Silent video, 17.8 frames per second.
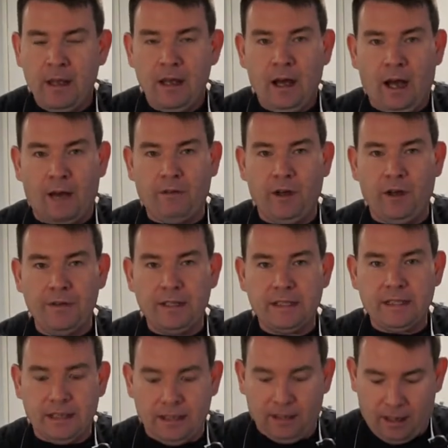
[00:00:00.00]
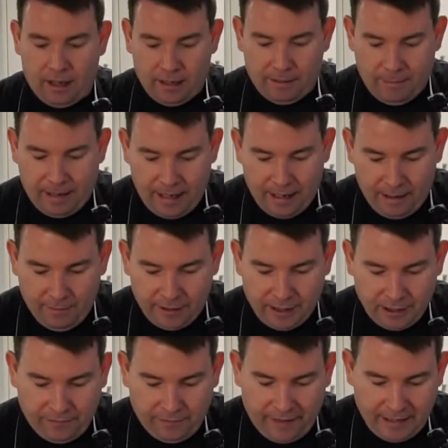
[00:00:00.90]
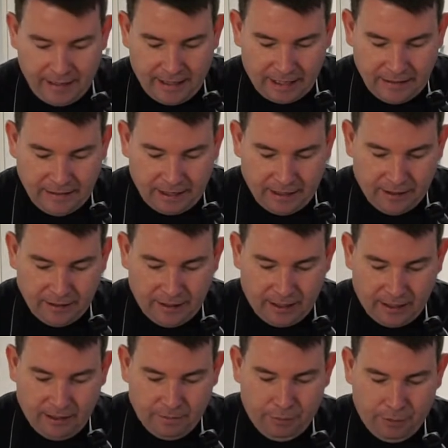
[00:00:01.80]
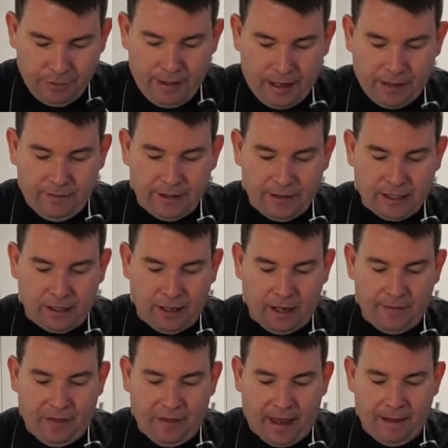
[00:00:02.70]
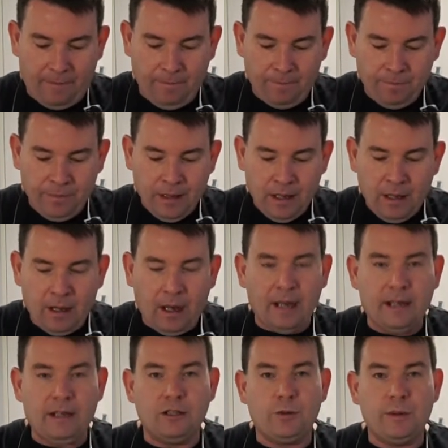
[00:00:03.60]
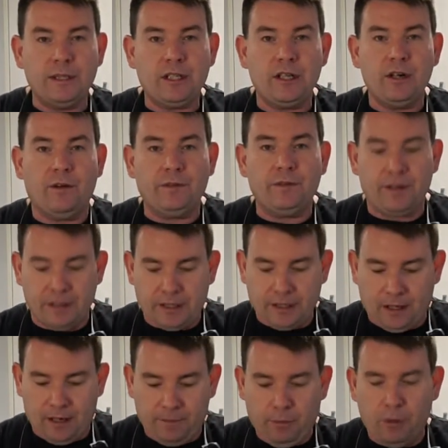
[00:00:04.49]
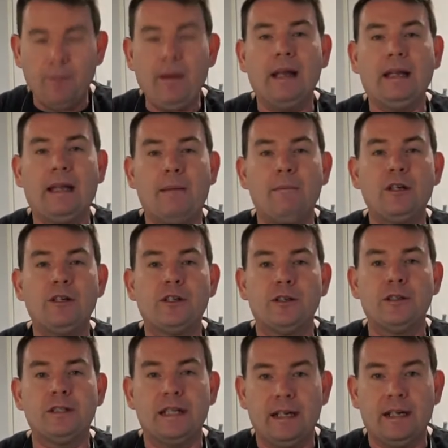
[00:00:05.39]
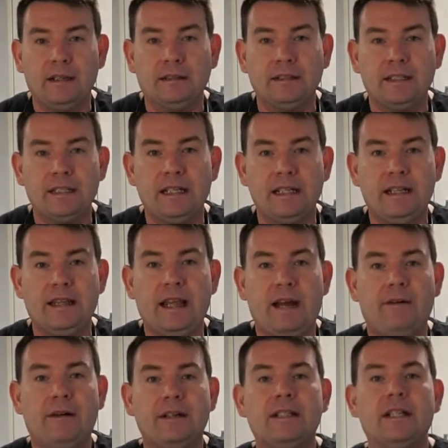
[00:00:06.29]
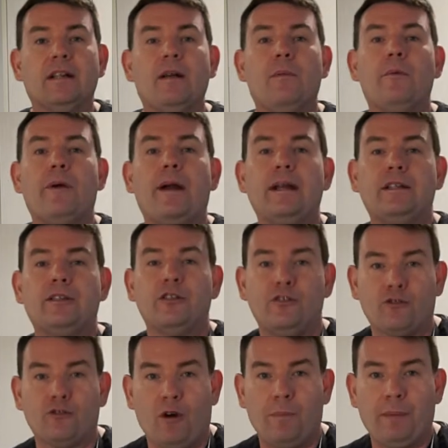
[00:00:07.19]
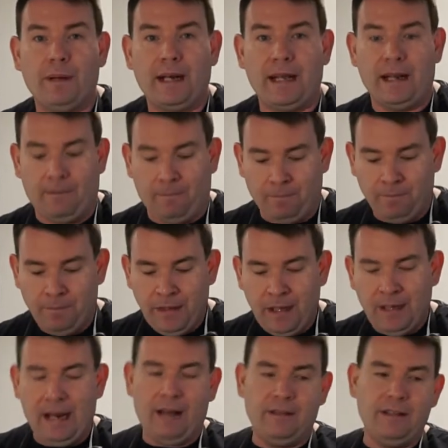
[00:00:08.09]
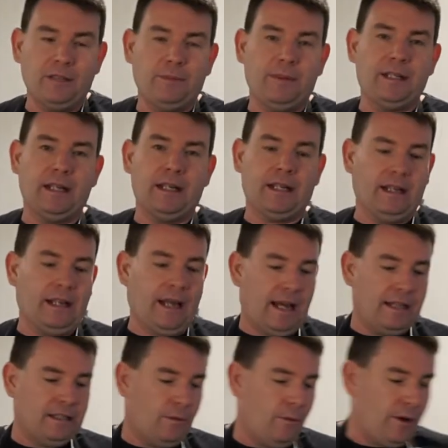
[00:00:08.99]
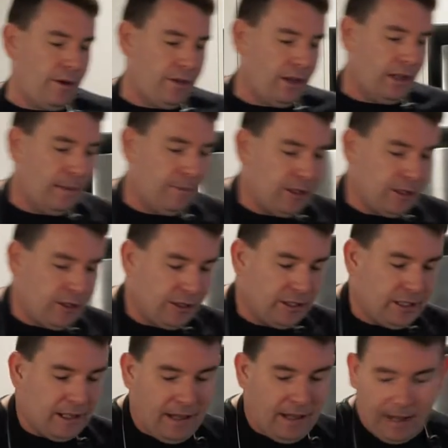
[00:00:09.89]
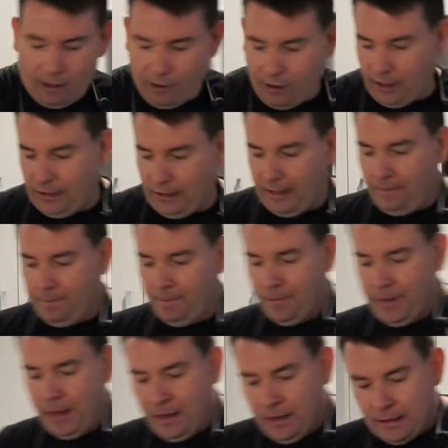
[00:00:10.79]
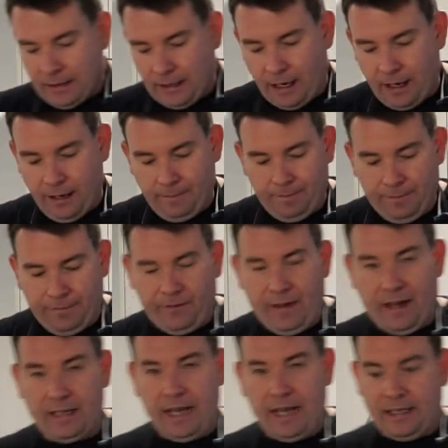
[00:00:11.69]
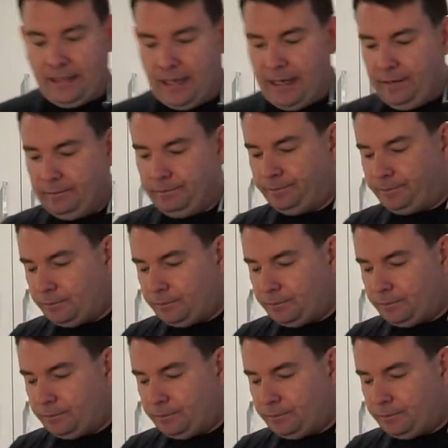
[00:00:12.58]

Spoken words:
I've got this little item here, which is fantastic because I could put that on the side there. I can twist it off to the side, put my lemon juice in, it'll sit there until I'm ready to drop it in. Now in this particular case, I wanted the lemon juice in there early. So, fantastic.